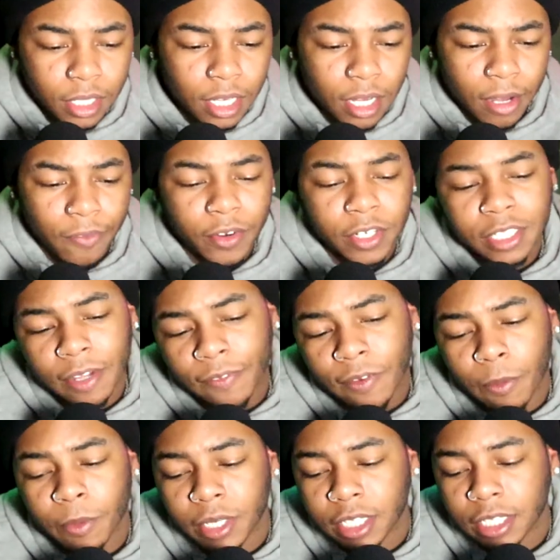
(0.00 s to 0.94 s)
Uh, first off,
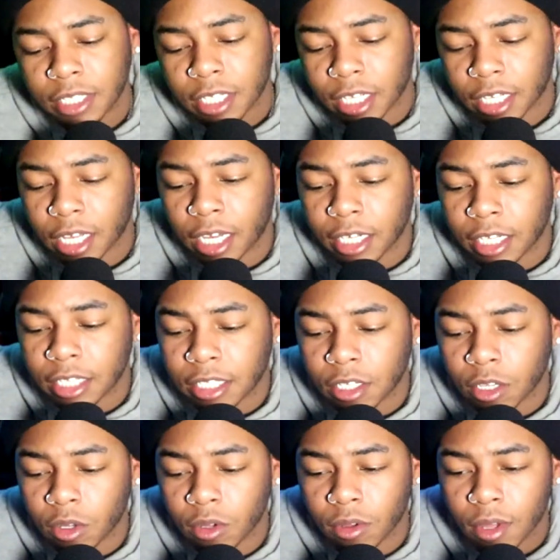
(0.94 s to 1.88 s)
I want to tell y'all this.
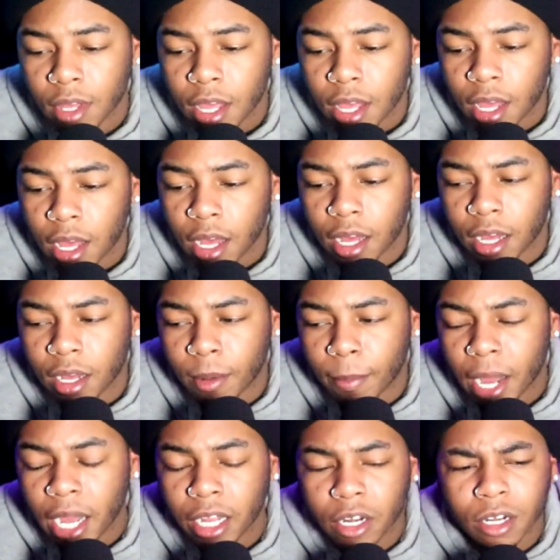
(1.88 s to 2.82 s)
So, uh,
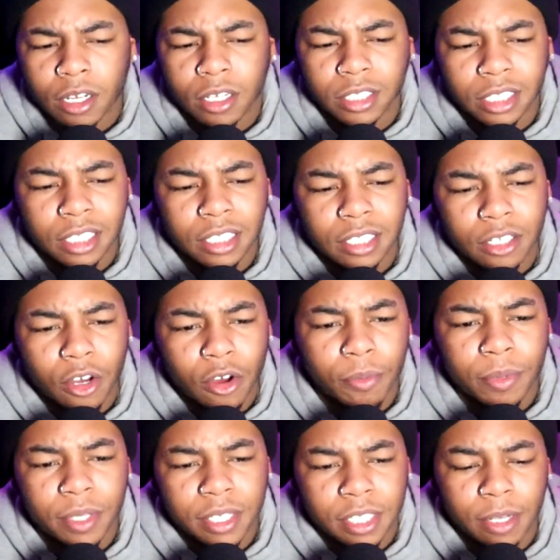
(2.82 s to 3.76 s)
my girl, she
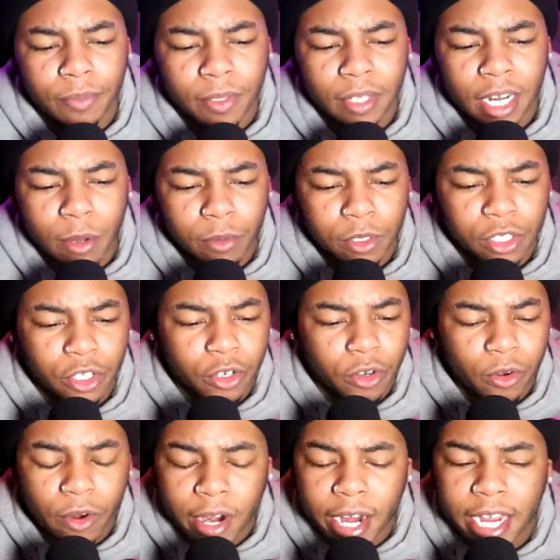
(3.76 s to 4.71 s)
told me something that was
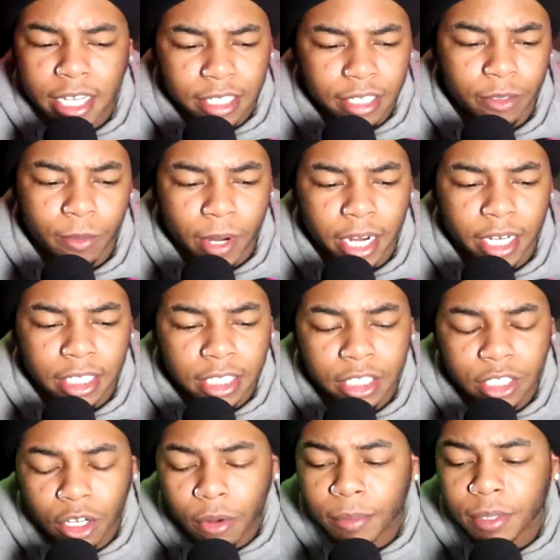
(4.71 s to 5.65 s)
crazy, right? She
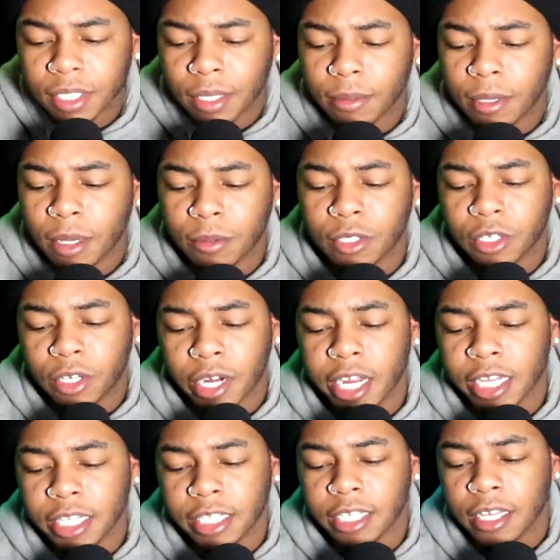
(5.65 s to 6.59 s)
told me something that was
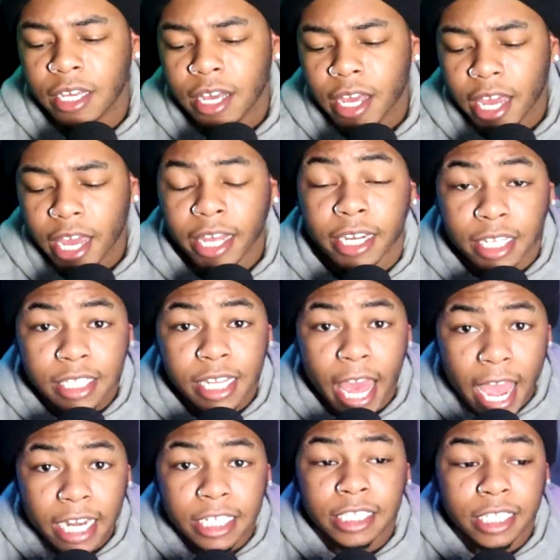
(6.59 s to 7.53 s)
crazy, and this
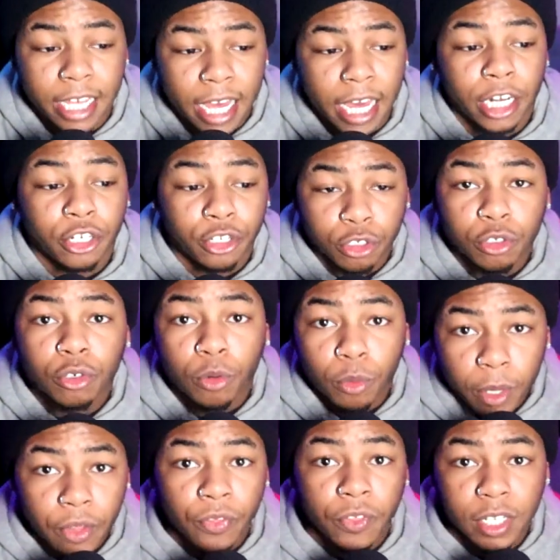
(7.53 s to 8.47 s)
actually got to do
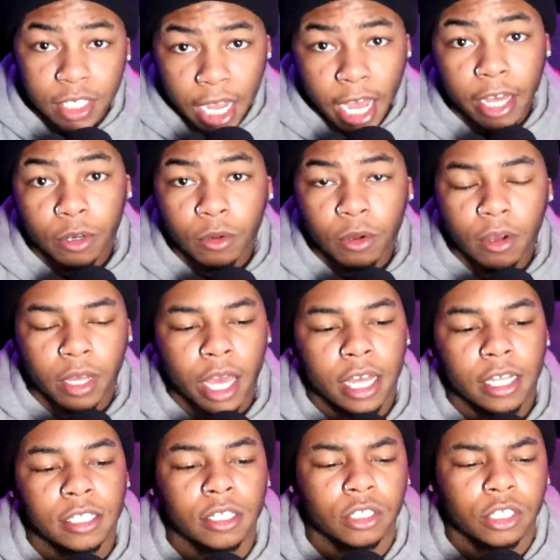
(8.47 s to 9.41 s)
with the title,
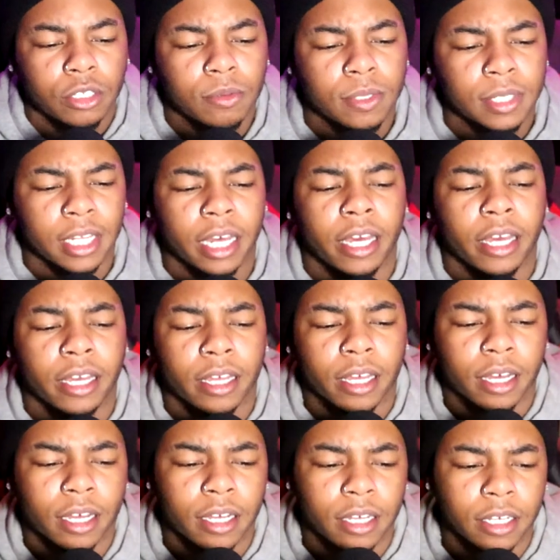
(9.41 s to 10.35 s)
okay? So she was
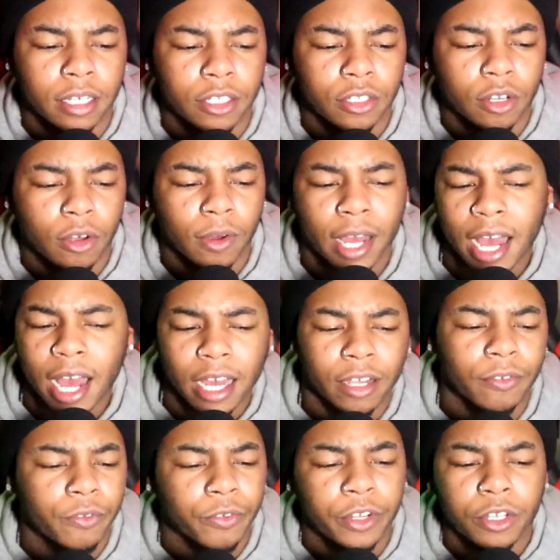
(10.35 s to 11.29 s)
like, uh, you know, God
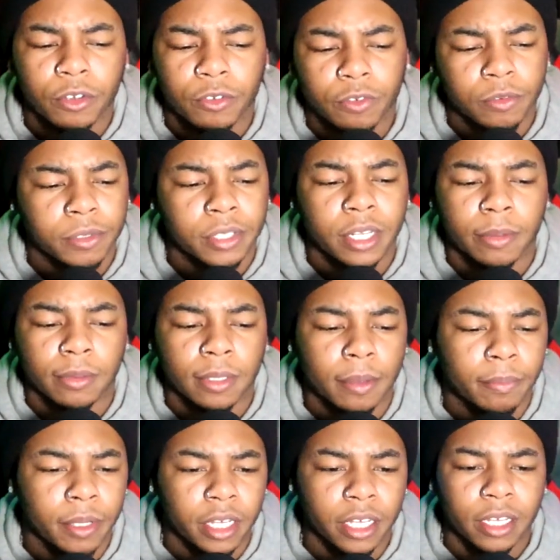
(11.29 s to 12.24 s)
could free you from something,
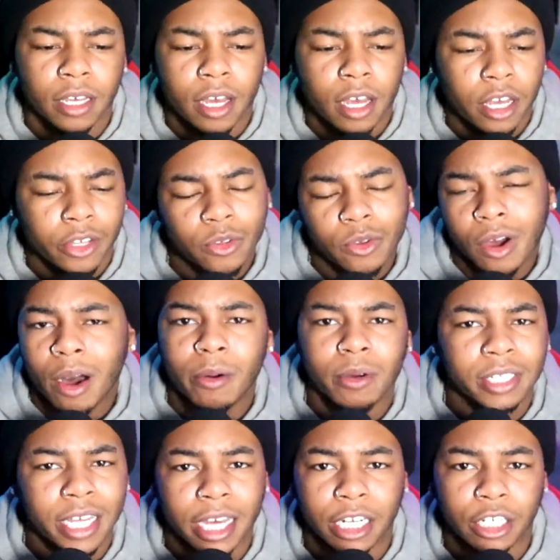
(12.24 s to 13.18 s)
but you
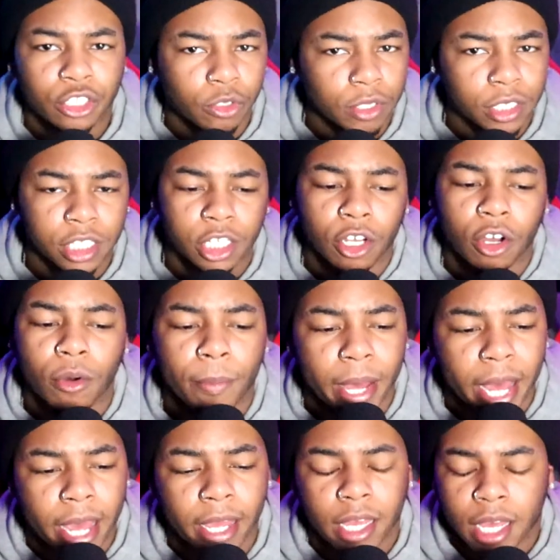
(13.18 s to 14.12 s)
always got a choice to go
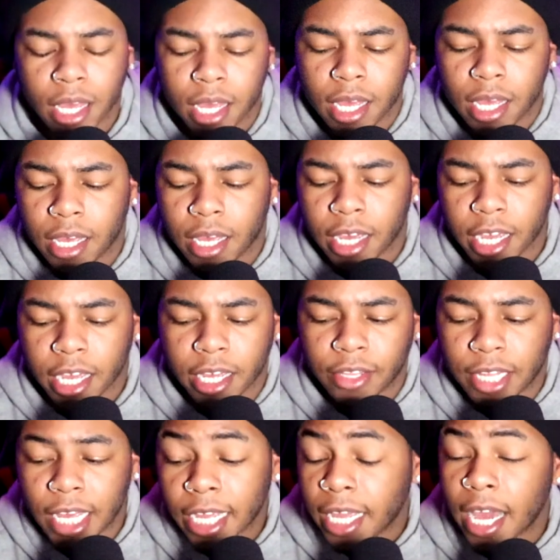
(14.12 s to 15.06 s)
back
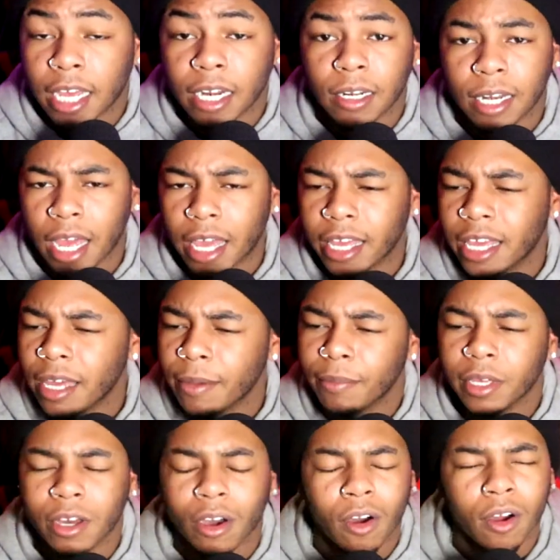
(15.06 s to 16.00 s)
and that kind of like hit
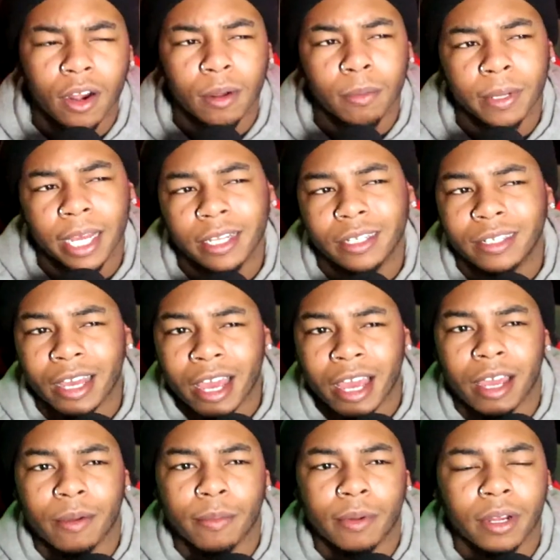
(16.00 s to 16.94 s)
me hard. I'm like,
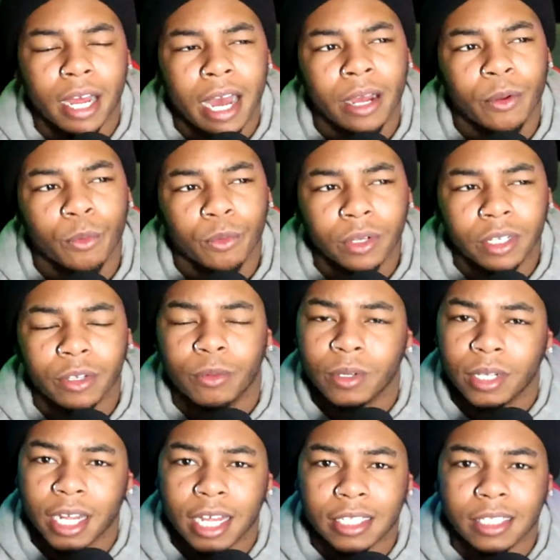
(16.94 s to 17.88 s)
dang, bro, I really
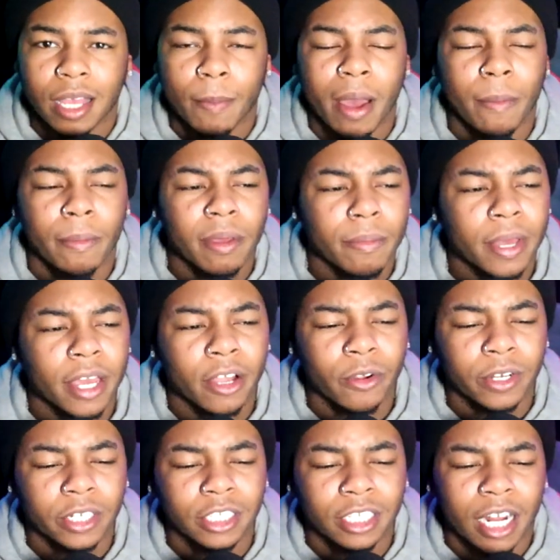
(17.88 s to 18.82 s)
realized that by me being
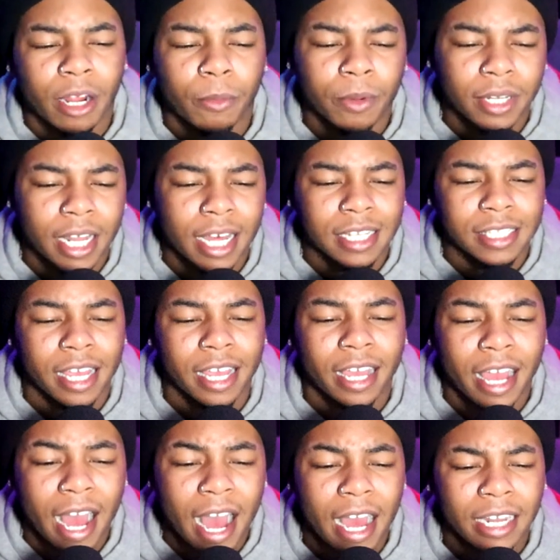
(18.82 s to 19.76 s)
Christian, I realized that
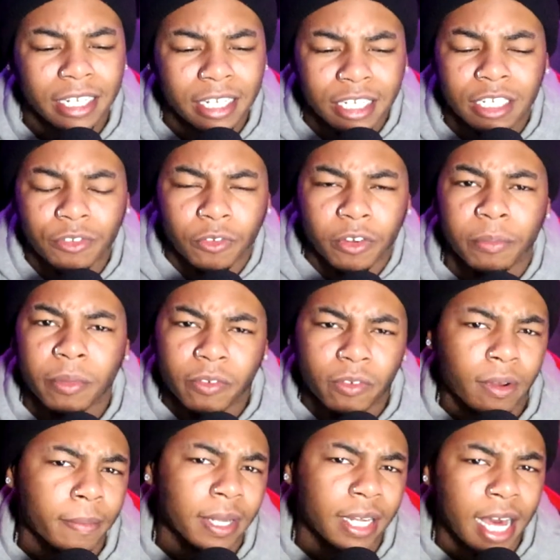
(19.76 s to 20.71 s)
God does free me
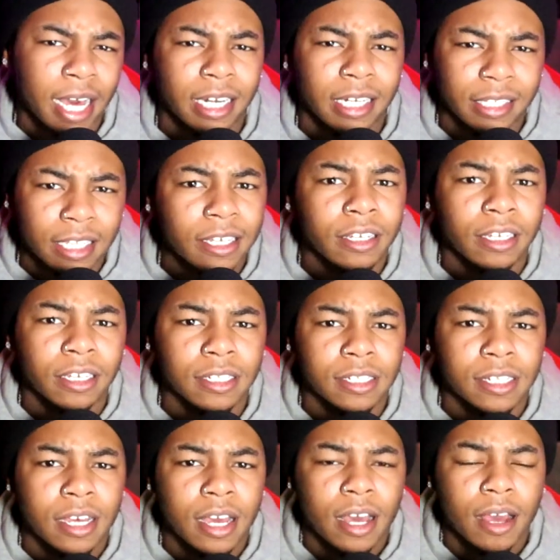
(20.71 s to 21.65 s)
from a lot of things.